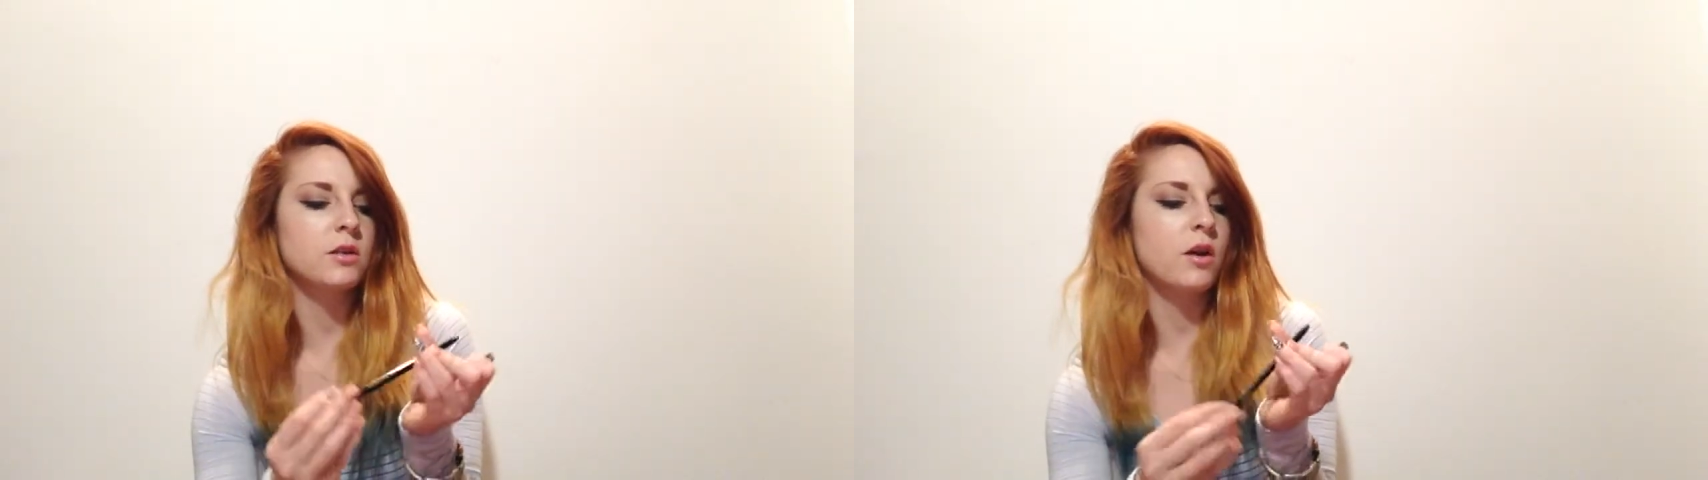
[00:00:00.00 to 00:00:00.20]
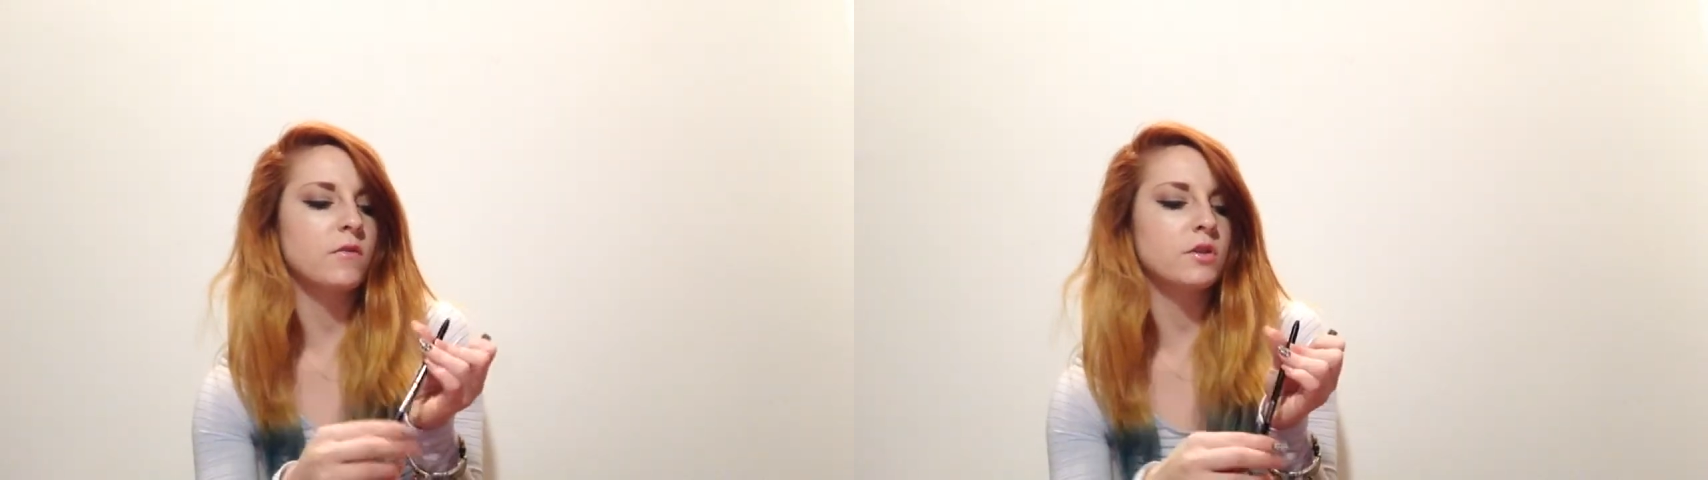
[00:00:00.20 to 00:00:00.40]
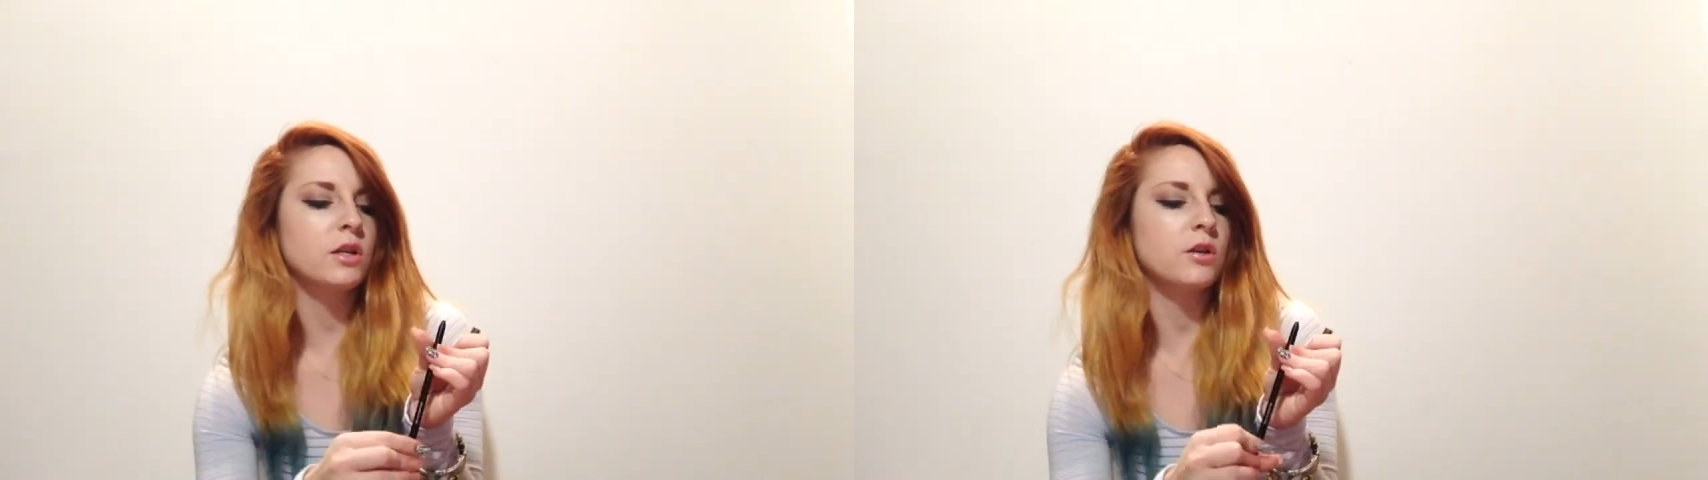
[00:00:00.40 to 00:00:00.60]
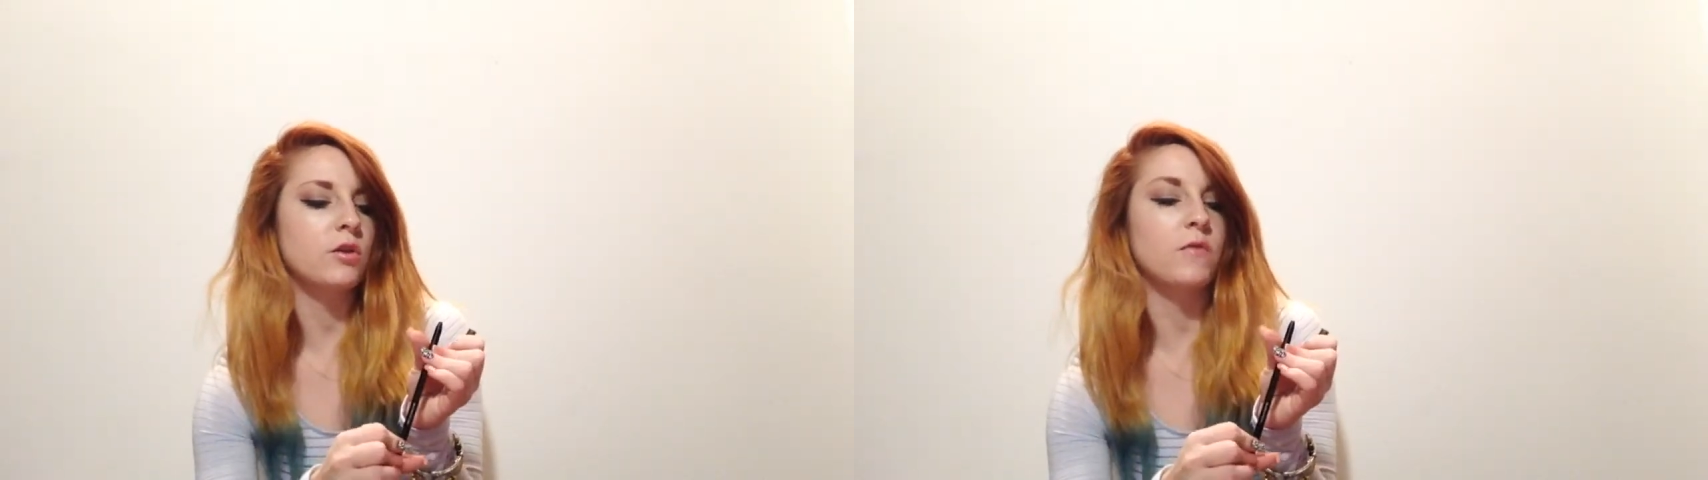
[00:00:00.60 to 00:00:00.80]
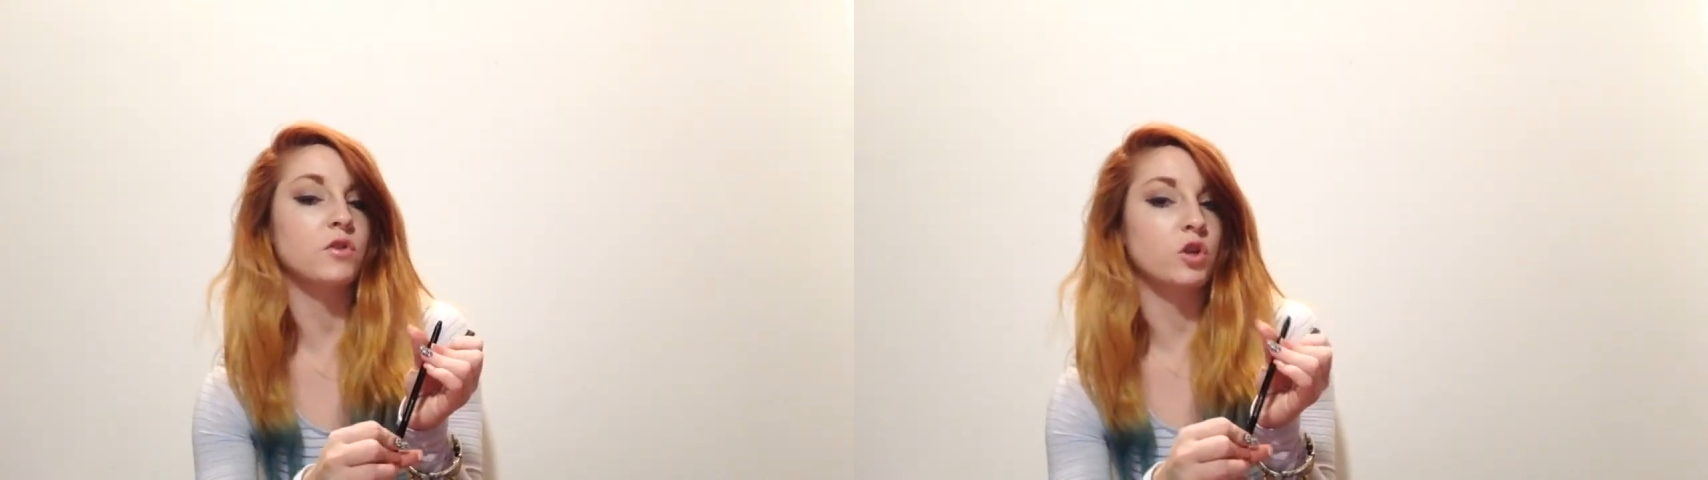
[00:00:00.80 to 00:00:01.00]
obviously you don't
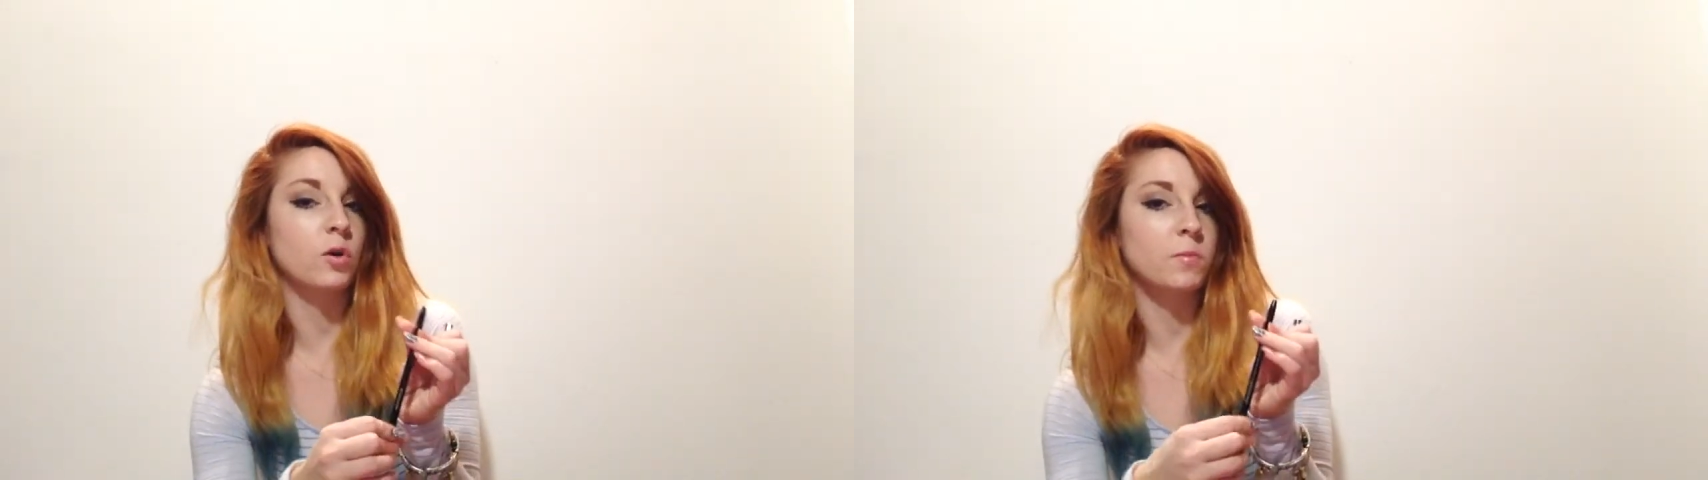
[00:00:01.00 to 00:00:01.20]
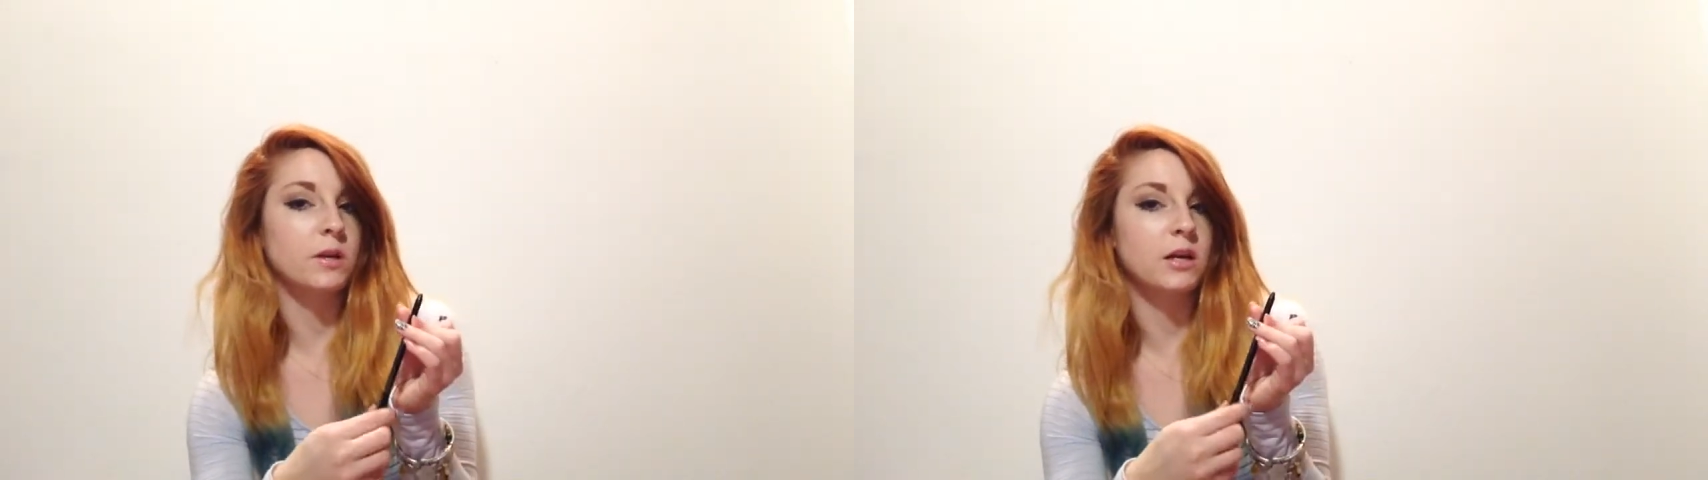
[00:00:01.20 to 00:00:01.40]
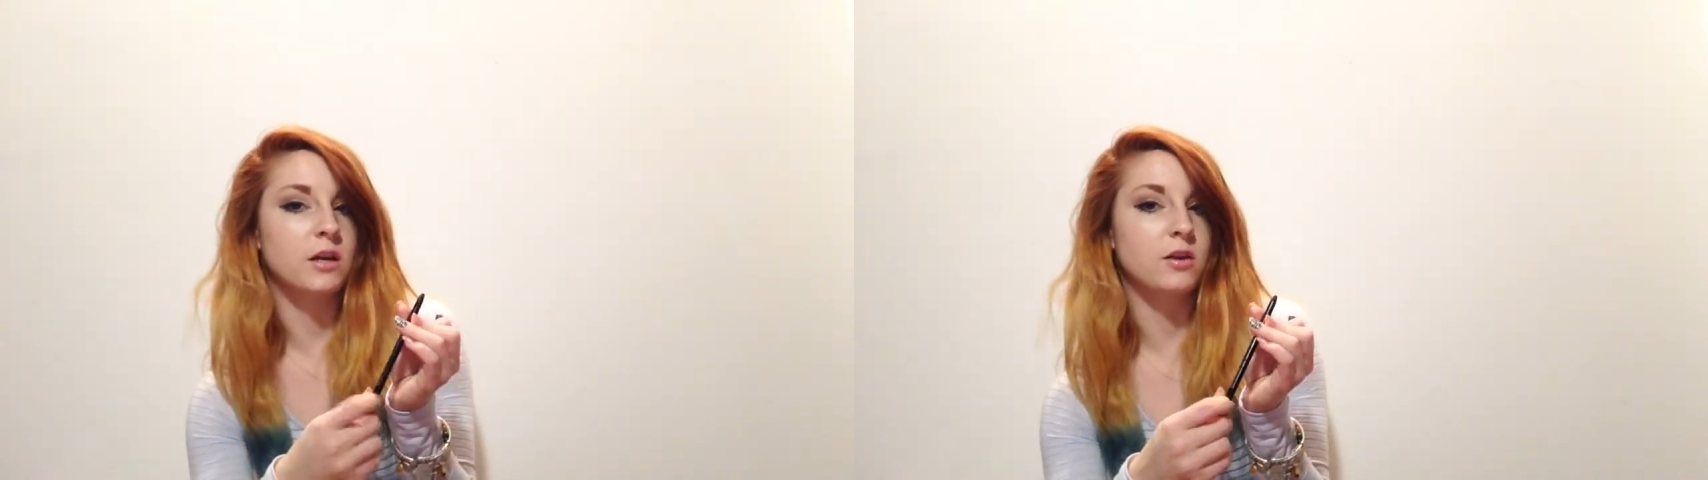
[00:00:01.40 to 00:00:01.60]
have to sharpen it,